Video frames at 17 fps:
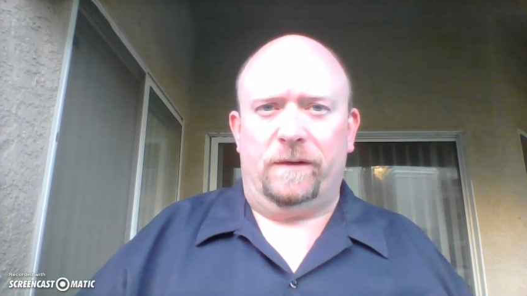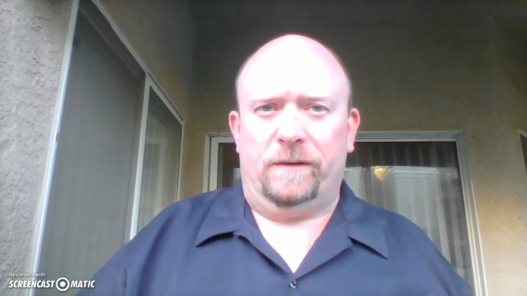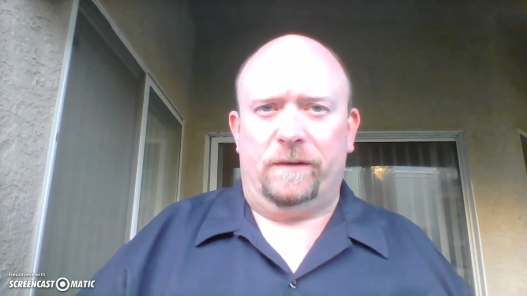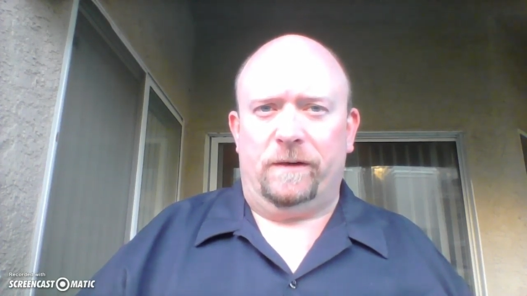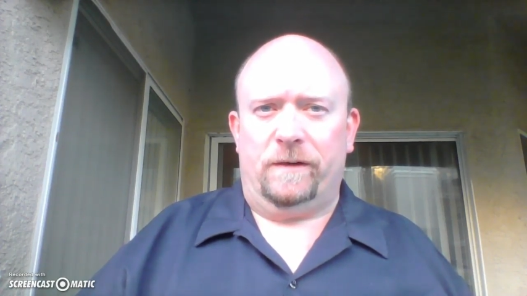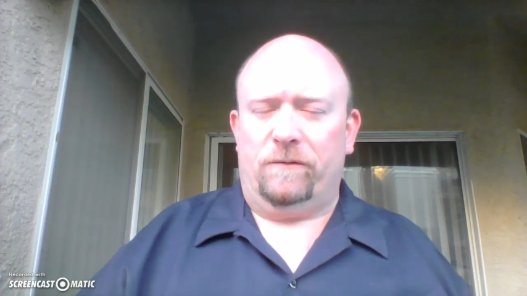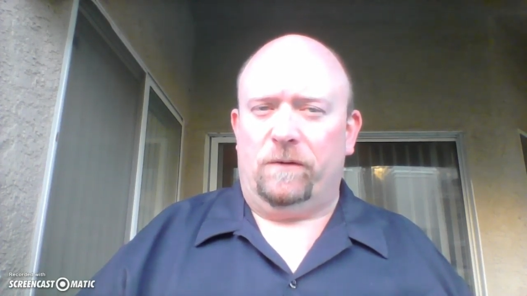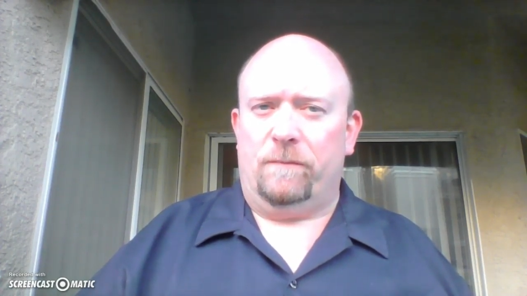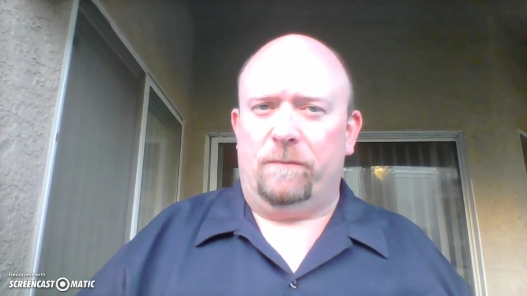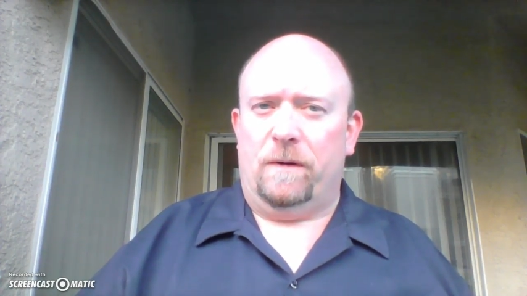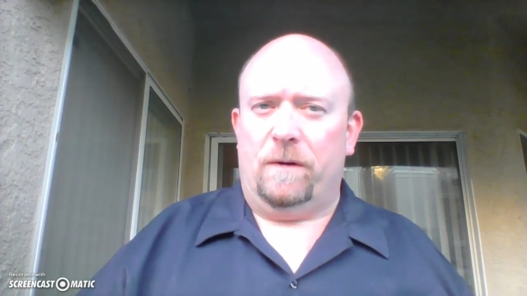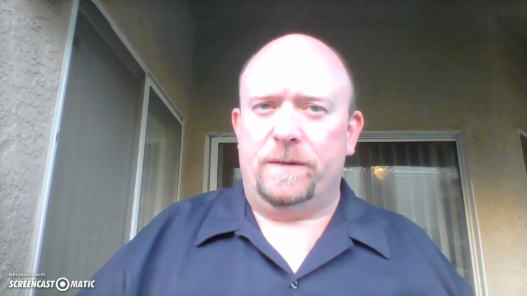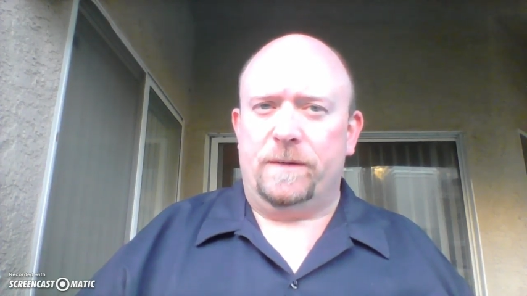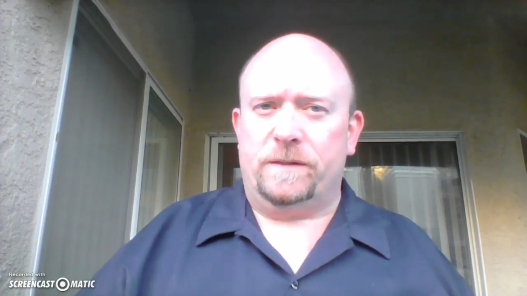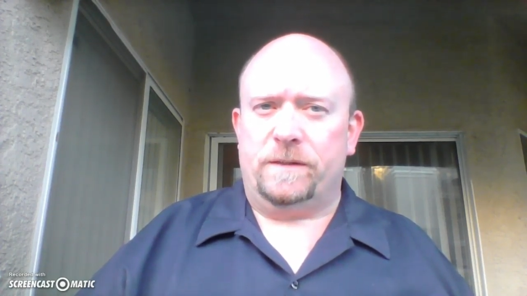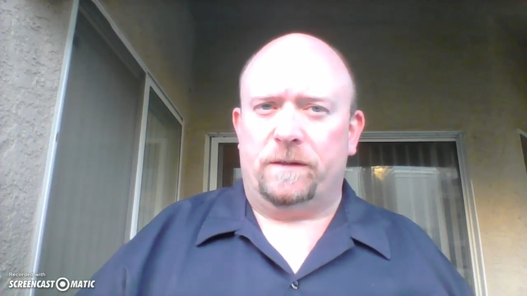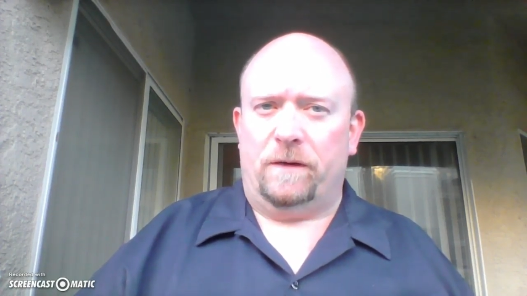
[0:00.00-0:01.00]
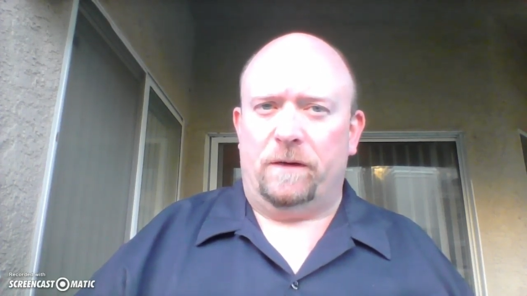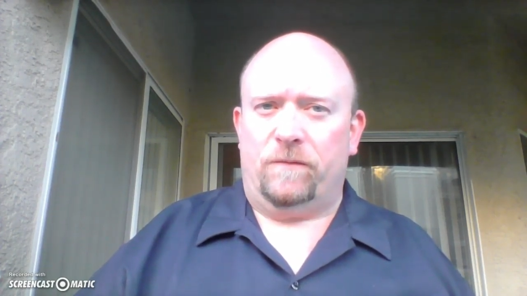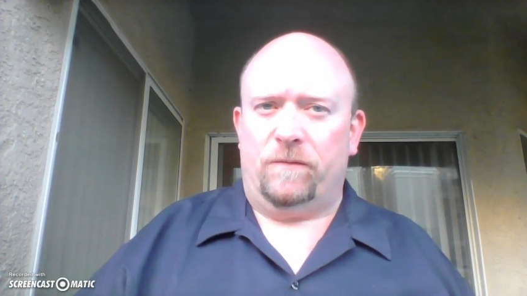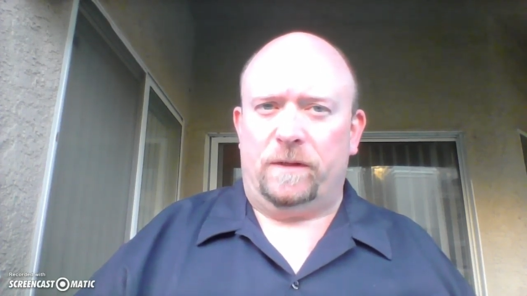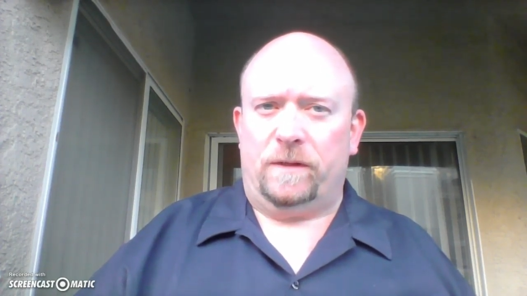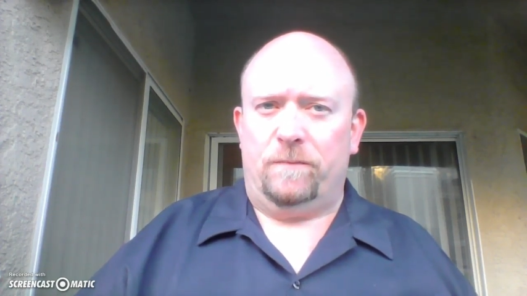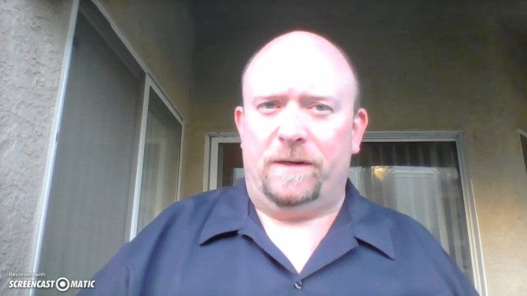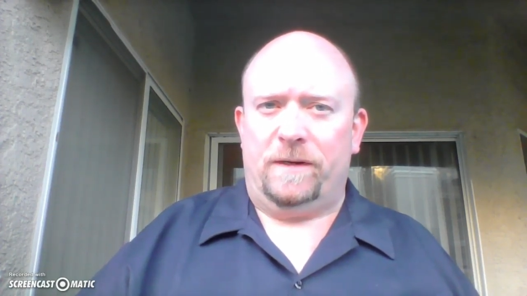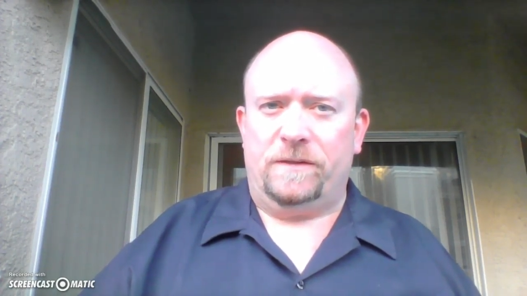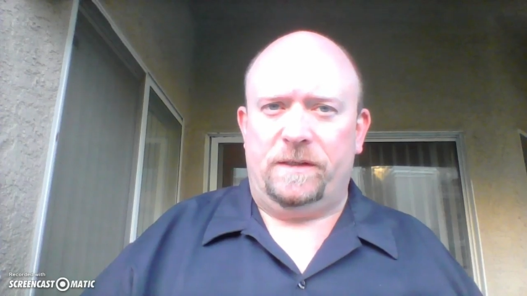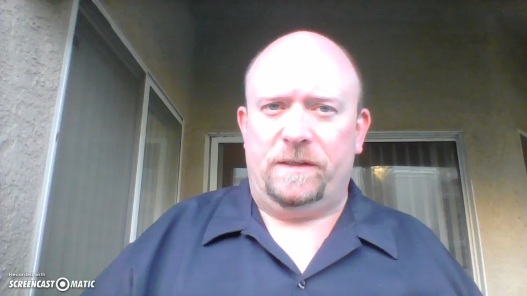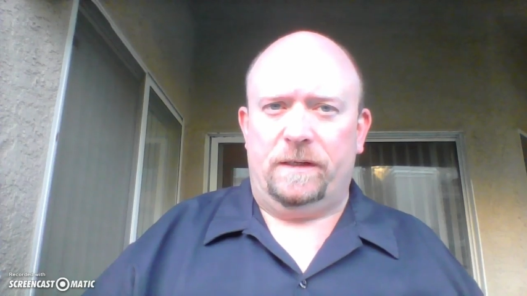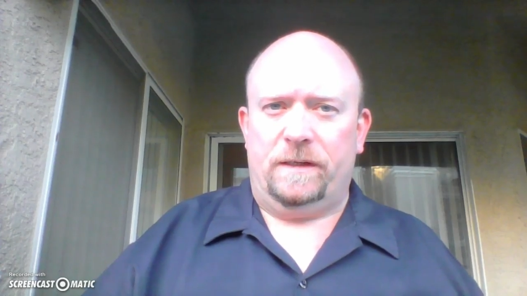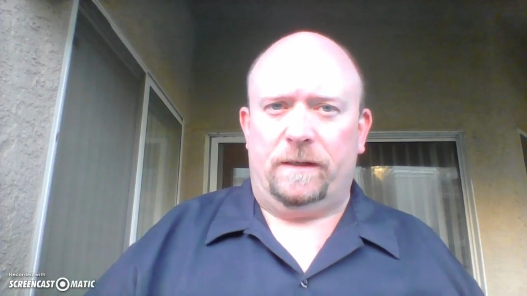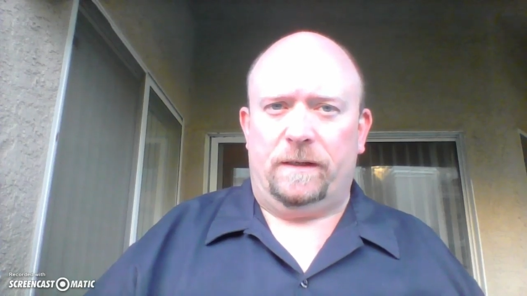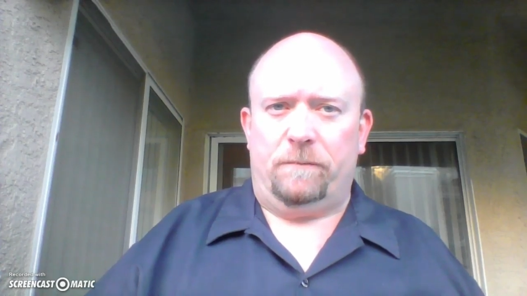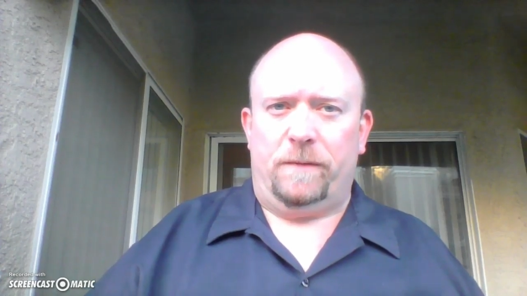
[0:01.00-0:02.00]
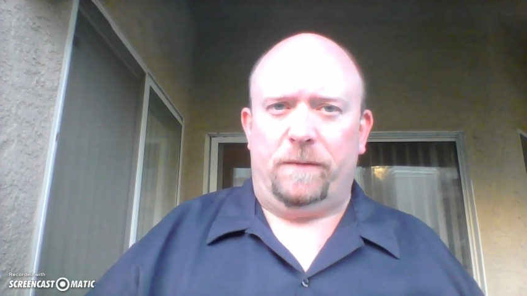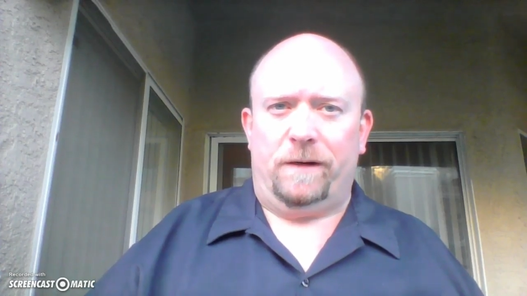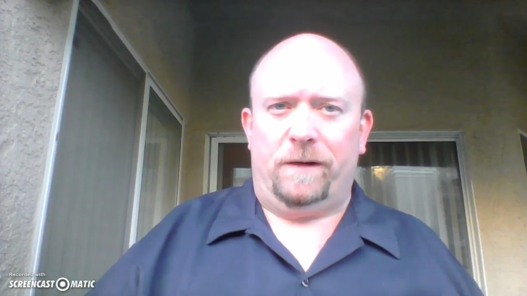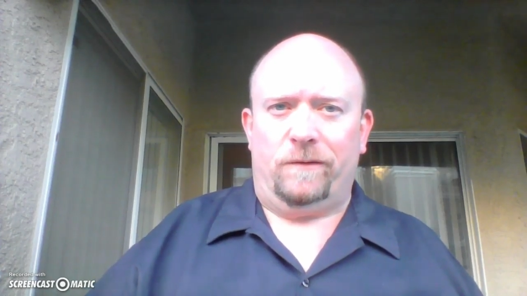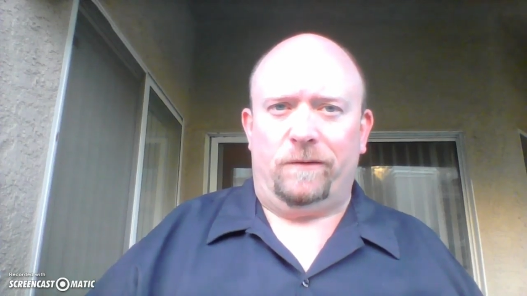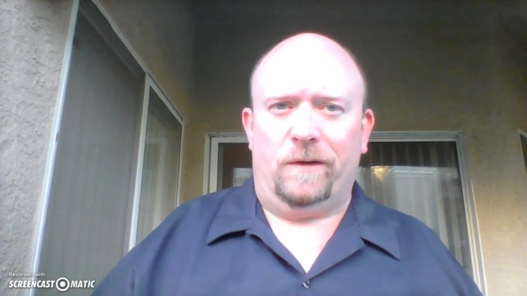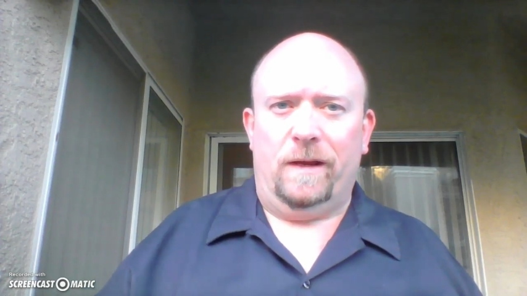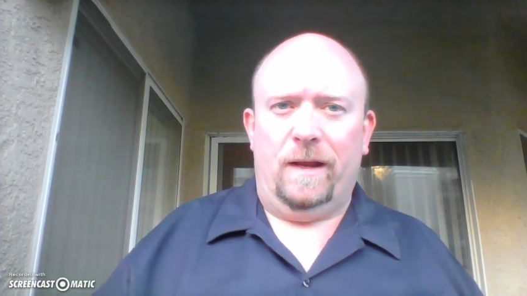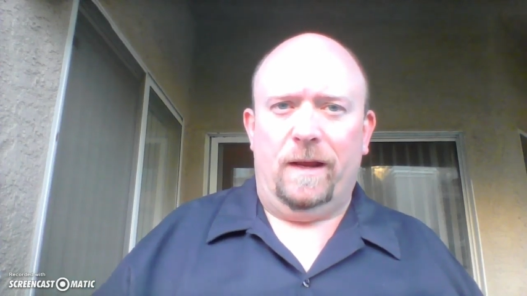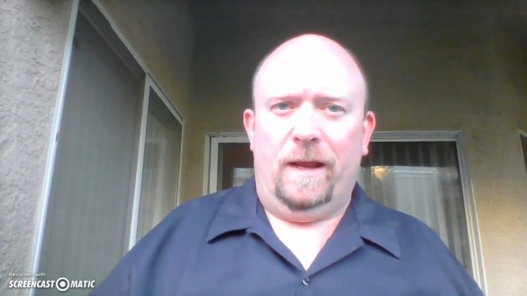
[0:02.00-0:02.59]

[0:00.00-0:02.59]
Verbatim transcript: and therefore I'm always looking for the best deal on beers.